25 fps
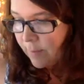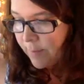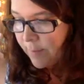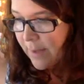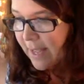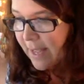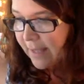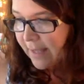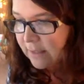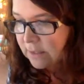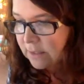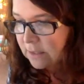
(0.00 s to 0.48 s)

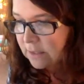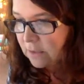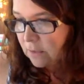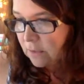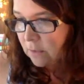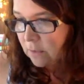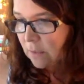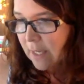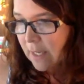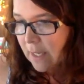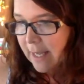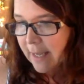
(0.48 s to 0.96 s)
But
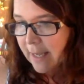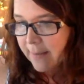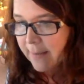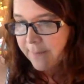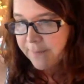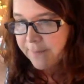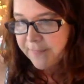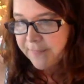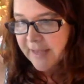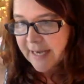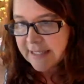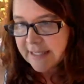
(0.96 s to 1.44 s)

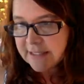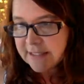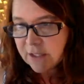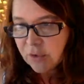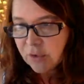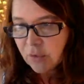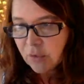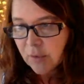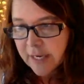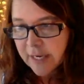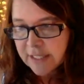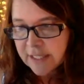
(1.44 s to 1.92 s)
that is a
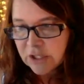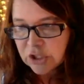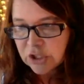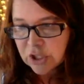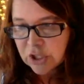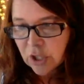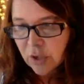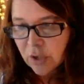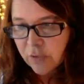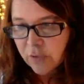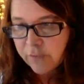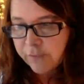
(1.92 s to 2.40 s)
great
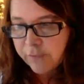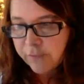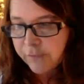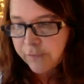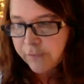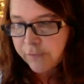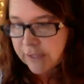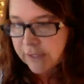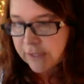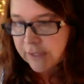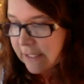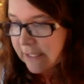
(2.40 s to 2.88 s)
show. For
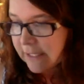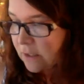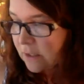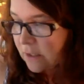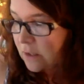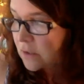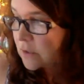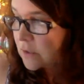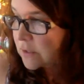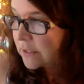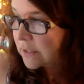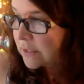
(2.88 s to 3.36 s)

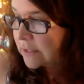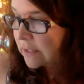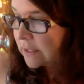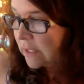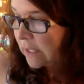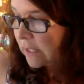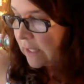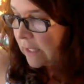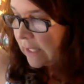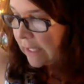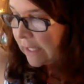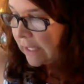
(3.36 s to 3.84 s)
years,
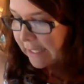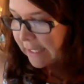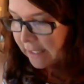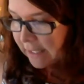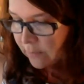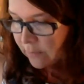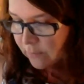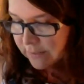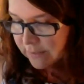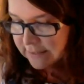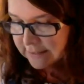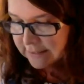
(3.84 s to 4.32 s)
it
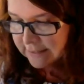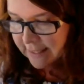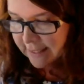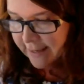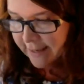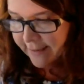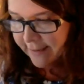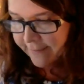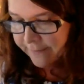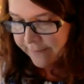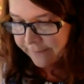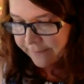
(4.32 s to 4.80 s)
was
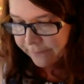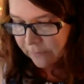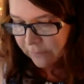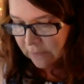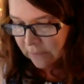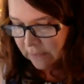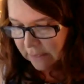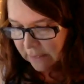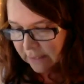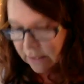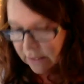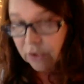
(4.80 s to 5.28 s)

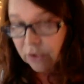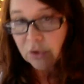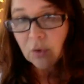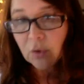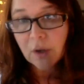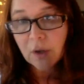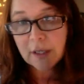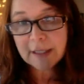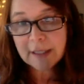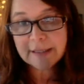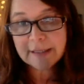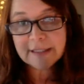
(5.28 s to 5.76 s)
in New
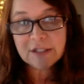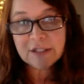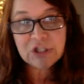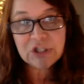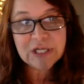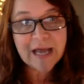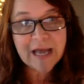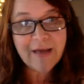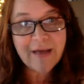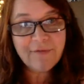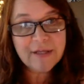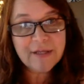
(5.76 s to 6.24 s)
York at the
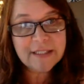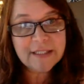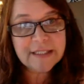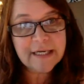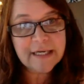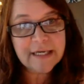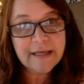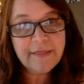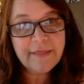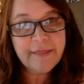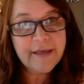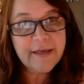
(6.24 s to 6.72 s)
Javits, and
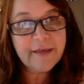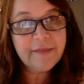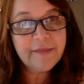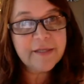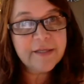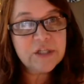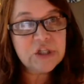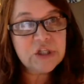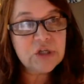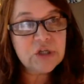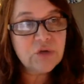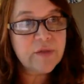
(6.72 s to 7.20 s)
I think
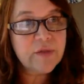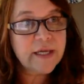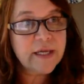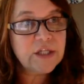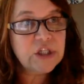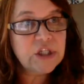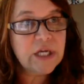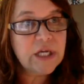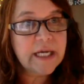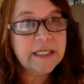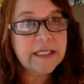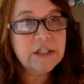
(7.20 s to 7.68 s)
this year they
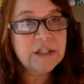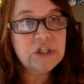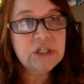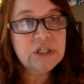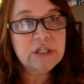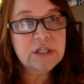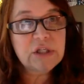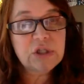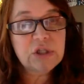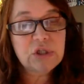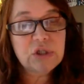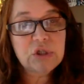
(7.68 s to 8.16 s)
changed
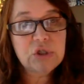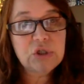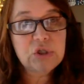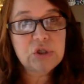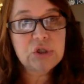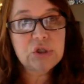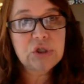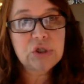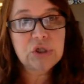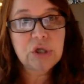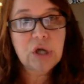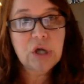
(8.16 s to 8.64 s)
it to
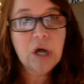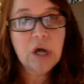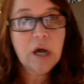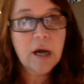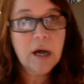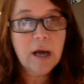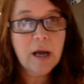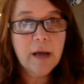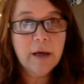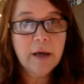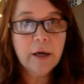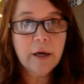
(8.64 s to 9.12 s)

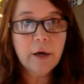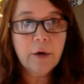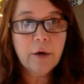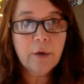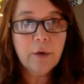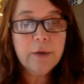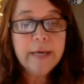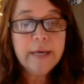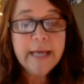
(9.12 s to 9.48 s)
Chicago.